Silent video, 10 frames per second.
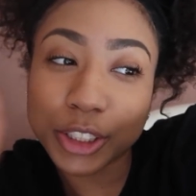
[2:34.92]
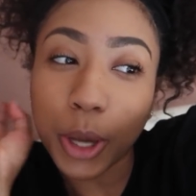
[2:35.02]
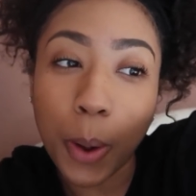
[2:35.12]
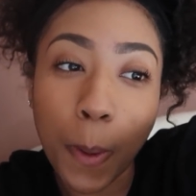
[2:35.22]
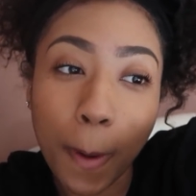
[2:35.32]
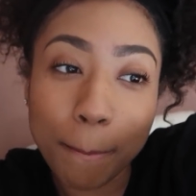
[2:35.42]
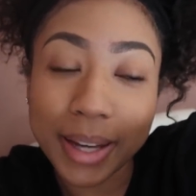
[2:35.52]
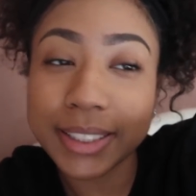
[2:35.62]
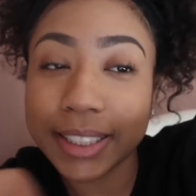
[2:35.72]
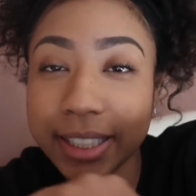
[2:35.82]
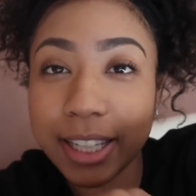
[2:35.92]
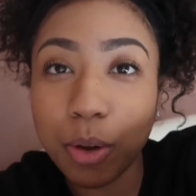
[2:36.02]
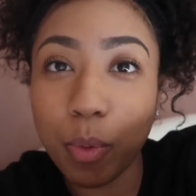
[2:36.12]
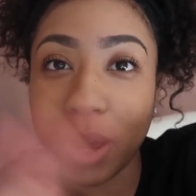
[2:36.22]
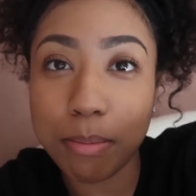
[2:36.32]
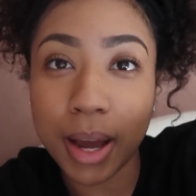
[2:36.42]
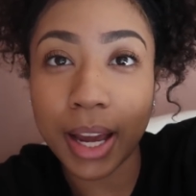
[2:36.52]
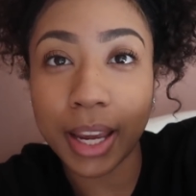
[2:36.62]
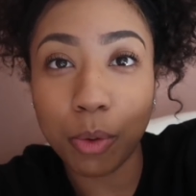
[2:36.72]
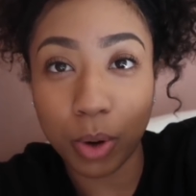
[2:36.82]
So basically what
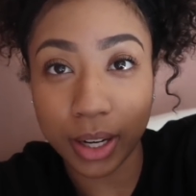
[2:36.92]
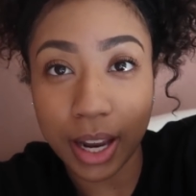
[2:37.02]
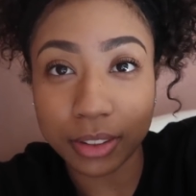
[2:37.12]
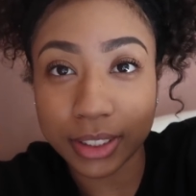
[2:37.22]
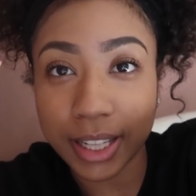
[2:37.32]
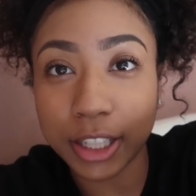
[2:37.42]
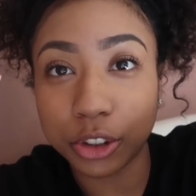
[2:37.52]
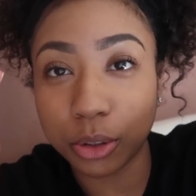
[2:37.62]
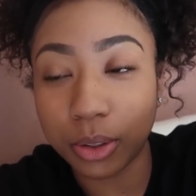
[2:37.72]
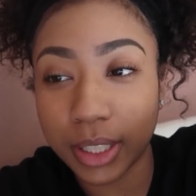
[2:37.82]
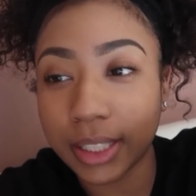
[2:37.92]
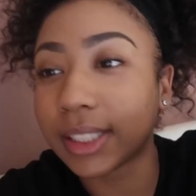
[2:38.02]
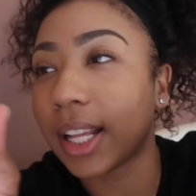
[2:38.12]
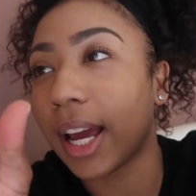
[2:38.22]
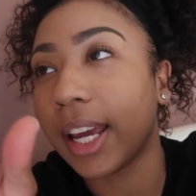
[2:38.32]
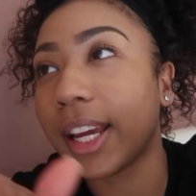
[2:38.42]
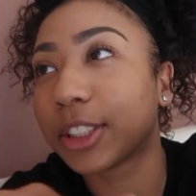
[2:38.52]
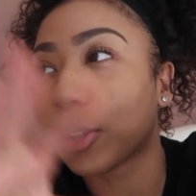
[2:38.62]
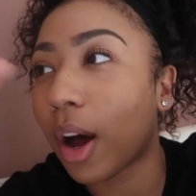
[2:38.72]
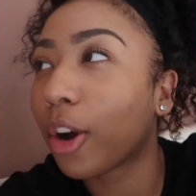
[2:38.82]
my workout schedule is like,
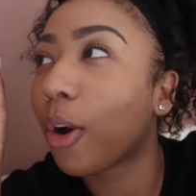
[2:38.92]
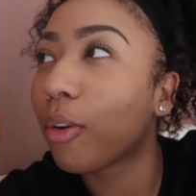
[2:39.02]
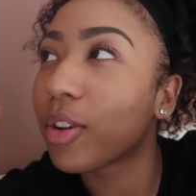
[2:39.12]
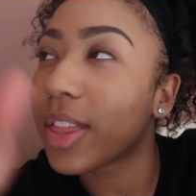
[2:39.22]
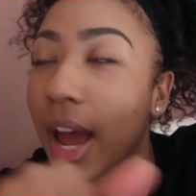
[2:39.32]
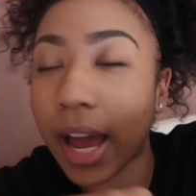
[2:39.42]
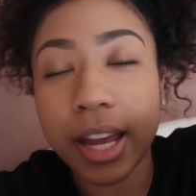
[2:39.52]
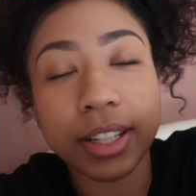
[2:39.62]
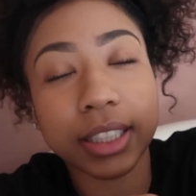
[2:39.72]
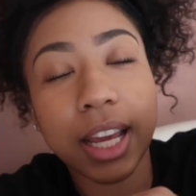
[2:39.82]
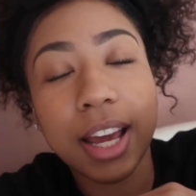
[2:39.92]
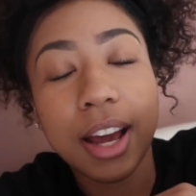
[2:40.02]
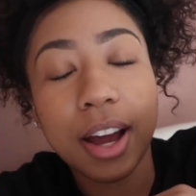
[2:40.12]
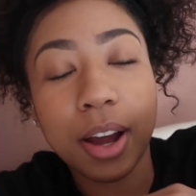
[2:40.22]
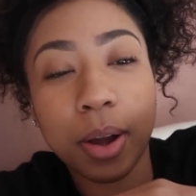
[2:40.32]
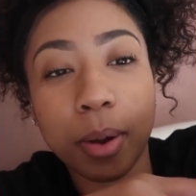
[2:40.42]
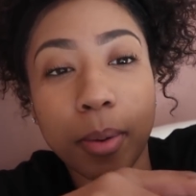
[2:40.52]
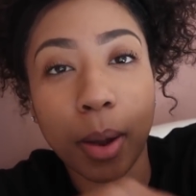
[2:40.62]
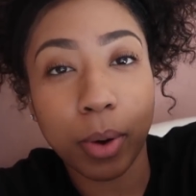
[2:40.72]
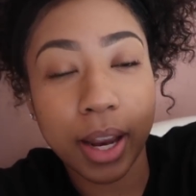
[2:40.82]
so I'll go over that.
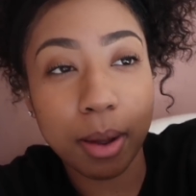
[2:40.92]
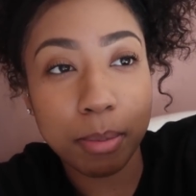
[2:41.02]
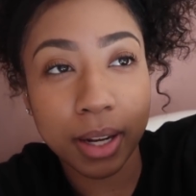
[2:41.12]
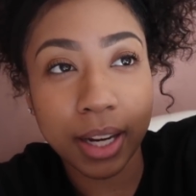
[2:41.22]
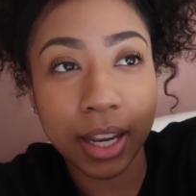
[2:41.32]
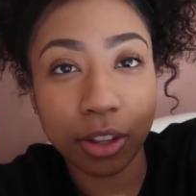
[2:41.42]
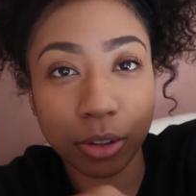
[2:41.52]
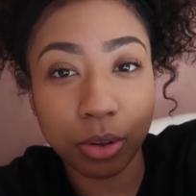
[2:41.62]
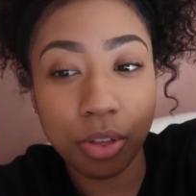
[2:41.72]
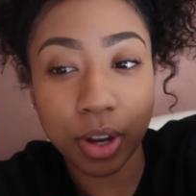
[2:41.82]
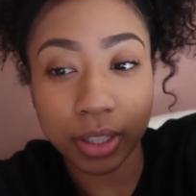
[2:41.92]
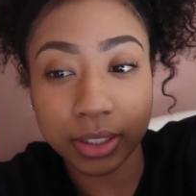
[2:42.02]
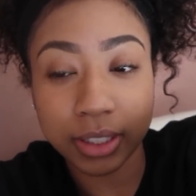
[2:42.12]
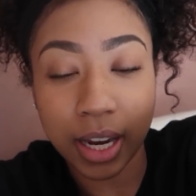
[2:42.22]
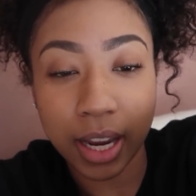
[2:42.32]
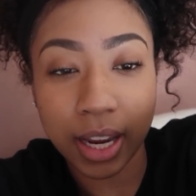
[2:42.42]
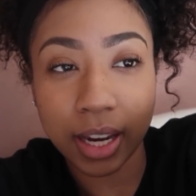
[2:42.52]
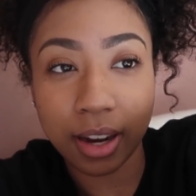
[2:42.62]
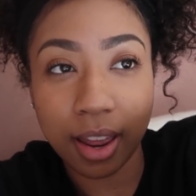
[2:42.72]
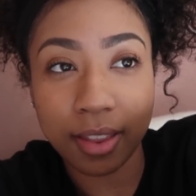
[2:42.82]
I work out Monday through
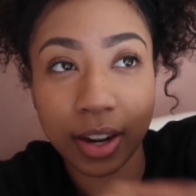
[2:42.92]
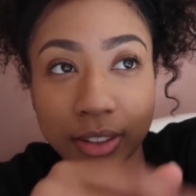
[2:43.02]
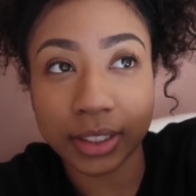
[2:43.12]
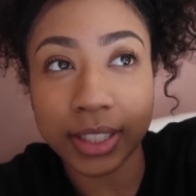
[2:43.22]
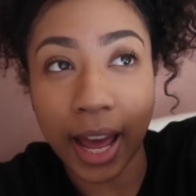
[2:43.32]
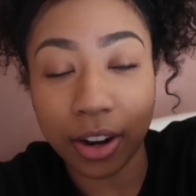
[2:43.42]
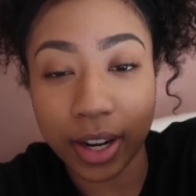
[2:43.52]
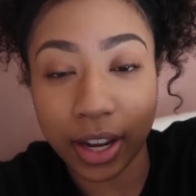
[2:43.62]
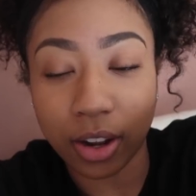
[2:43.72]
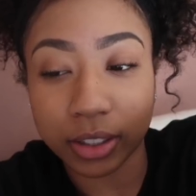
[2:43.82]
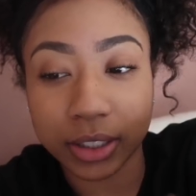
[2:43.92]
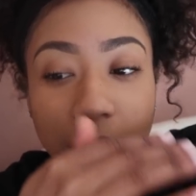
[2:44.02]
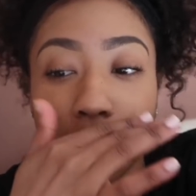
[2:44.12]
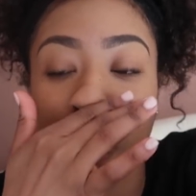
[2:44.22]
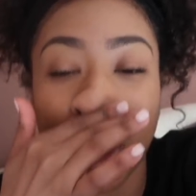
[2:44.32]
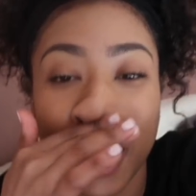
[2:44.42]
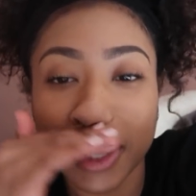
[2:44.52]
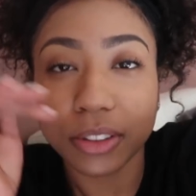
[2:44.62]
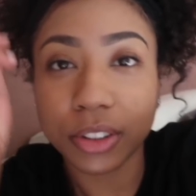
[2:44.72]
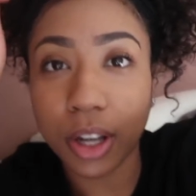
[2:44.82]
Thursday, and then on Saturday also.
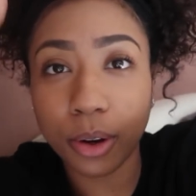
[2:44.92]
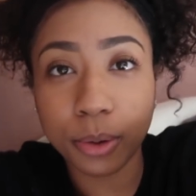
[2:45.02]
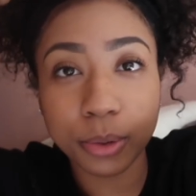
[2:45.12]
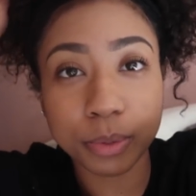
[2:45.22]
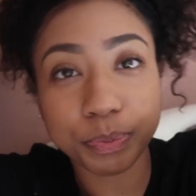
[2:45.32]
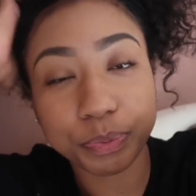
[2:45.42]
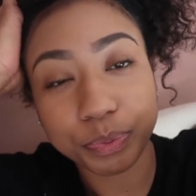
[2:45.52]
So